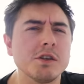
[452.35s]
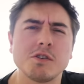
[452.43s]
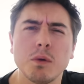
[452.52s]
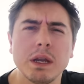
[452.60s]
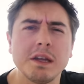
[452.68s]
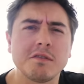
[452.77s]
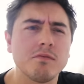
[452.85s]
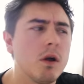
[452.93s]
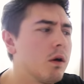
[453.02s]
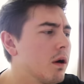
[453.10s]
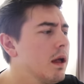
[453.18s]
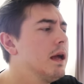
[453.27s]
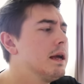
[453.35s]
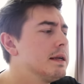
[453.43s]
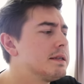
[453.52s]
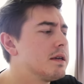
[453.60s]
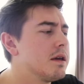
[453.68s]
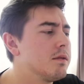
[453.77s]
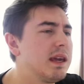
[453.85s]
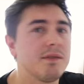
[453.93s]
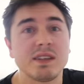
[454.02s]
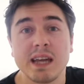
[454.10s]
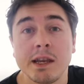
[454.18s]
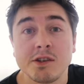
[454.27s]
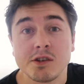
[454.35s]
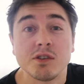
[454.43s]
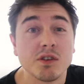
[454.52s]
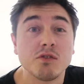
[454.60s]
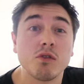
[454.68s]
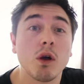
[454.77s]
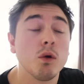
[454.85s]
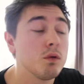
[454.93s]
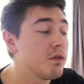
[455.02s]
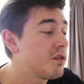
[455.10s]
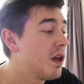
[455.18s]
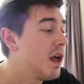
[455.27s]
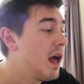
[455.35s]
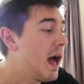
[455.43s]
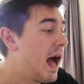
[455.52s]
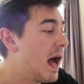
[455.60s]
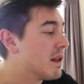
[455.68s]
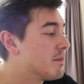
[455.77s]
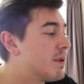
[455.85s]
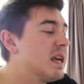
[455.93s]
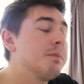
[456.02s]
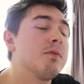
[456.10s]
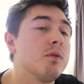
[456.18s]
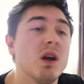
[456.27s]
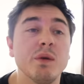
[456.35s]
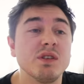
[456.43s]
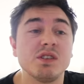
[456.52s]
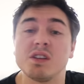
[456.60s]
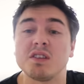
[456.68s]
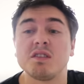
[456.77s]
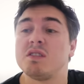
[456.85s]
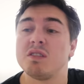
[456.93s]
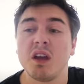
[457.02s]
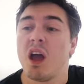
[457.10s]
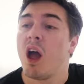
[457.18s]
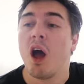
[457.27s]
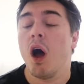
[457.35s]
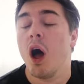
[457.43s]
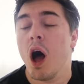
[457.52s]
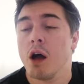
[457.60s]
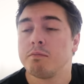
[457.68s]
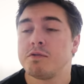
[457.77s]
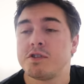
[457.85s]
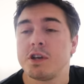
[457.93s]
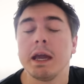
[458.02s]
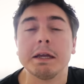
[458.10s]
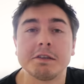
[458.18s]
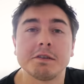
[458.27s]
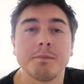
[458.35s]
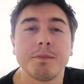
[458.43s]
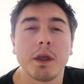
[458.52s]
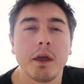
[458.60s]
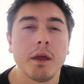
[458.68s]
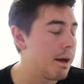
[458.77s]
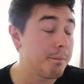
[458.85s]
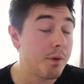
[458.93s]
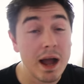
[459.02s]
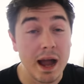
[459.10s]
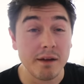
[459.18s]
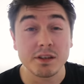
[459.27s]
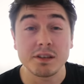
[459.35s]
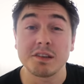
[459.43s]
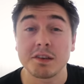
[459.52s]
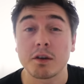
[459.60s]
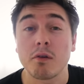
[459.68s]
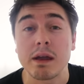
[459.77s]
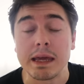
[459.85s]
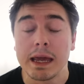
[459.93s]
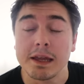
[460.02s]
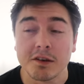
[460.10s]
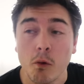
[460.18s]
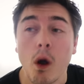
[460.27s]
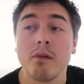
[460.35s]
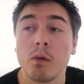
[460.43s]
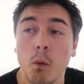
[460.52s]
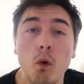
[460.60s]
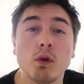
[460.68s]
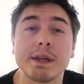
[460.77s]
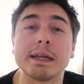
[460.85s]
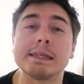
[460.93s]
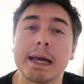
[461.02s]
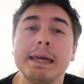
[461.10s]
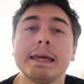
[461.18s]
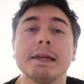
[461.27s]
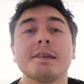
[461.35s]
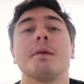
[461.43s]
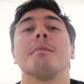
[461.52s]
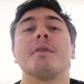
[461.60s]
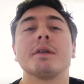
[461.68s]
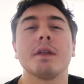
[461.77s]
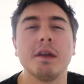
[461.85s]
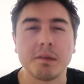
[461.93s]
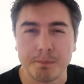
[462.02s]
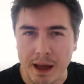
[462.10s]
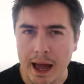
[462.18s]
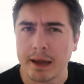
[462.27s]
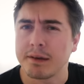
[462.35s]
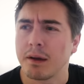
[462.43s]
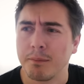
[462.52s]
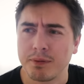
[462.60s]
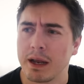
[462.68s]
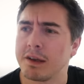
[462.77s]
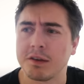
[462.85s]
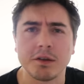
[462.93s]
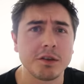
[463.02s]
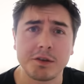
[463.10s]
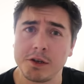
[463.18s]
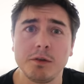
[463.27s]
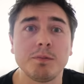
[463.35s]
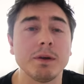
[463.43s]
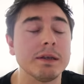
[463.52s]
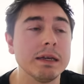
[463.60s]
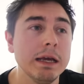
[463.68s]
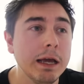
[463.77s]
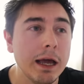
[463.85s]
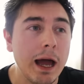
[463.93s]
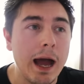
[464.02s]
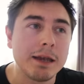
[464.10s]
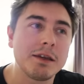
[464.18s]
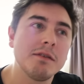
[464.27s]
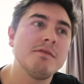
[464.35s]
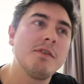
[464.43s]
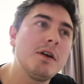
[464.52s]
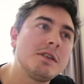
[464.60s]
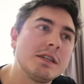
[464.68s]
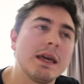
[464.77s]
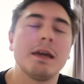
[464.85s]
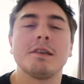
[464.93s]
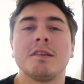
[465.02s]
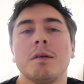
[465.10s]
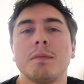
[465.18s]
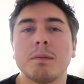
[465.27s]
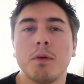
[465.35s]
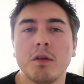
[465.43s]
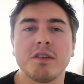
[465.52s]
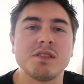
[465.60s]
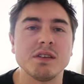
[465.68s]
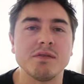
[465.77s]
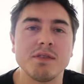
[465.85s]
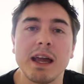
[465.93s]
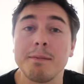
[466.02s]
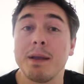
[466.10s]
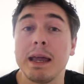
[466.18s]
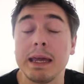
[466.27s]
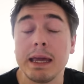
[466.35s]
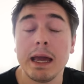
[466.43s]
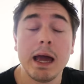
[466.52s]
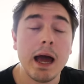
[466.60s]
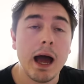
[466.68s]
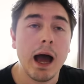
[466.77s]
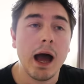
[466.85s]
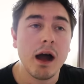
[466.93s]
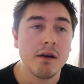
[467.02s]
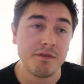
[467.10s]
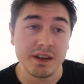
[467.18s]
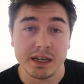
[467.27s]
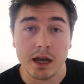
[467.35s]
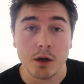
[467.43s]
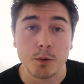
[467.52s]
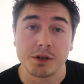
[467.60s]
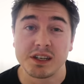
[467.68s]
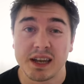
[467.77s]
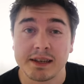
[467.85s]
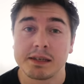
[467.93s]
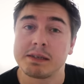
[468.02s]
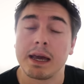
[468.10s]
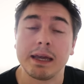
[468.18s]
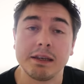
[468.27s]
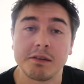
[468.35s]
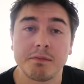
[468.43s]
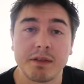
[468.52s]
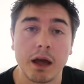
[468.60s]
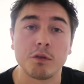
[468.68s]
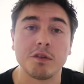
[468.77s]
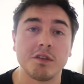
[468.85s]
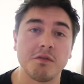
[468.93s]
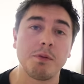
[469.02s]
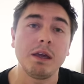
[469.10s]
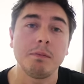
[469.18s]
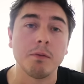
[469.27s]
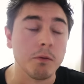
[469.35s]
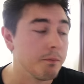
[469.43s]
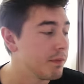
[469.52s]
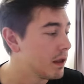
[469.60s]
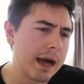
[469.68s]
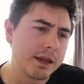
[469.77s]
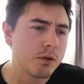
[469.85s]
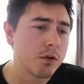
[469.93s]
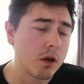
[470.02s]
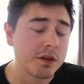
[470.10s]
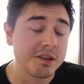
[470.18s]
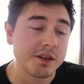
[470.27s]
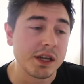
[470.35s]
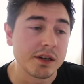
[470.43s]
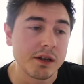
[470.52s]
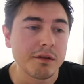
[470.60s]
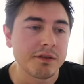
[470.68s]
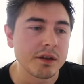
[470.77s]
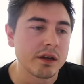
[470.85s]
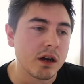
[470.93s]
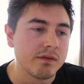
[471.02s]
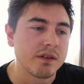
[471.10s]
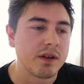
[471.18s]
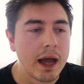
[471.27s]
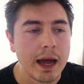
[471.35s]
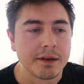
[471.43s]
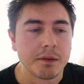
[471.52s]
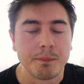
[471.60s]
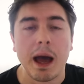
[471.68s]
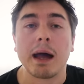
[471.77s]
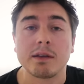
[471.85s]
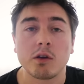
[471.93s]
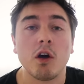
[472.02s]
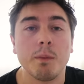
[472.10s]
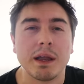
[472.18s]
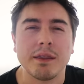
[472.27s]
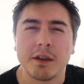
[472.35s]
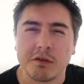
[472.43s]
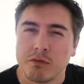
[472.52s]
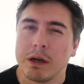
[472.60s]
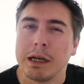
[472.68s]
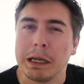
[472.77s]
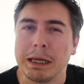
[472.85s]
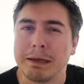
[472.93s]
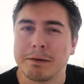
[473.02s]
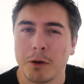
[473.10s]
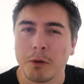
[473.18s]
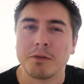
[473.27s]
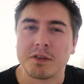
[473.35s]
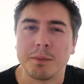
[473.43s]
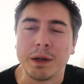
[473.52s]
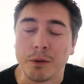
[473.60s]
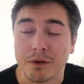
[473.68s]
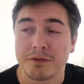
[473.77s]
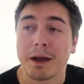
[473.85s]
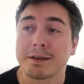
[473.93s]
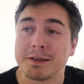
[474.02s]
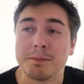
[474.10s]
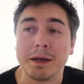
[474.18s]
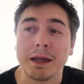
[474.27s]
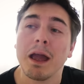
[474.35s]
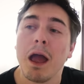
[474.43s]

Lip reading: Surely it's wrong to give attention to trolls and people who are just shit. But I have to disagree. It's quite rewarding taking something that is bad, unpleasant, stupid, and converting it into something positive, namely a video which has entertained thousands of people. And in all honesty, I don't think I've ever had a bad comment that's really gotten to me or affected me.